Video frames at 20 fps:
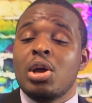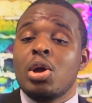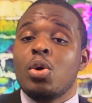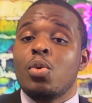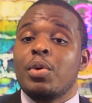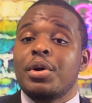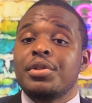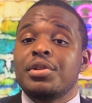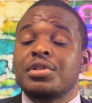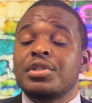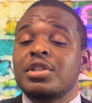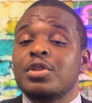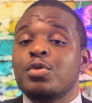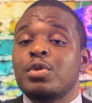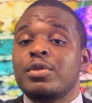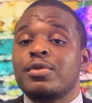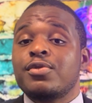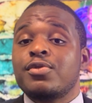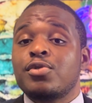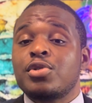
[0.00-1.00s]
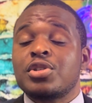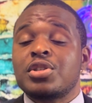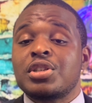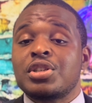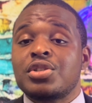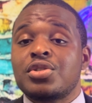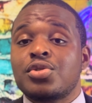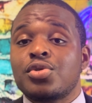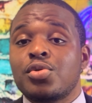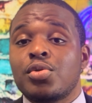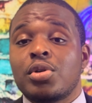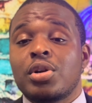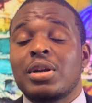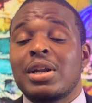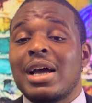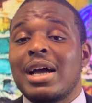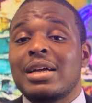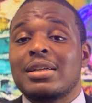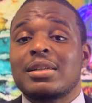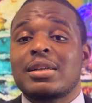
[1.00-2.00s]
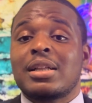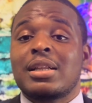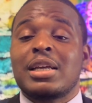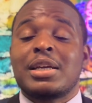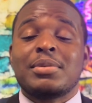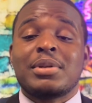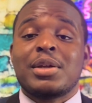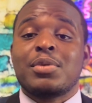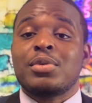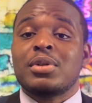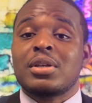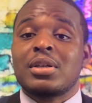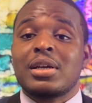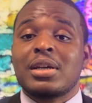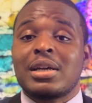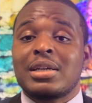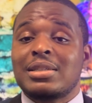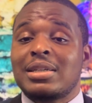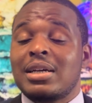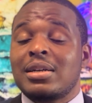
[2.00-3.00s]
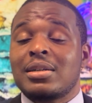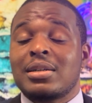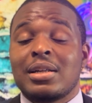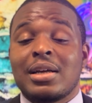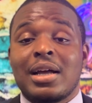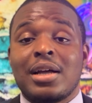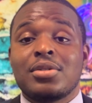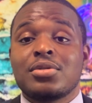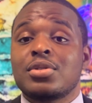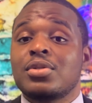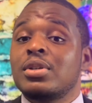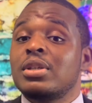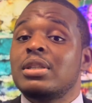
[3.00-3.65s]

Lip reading: Whether someone forced us to or not, claimed they would kick us out of the house,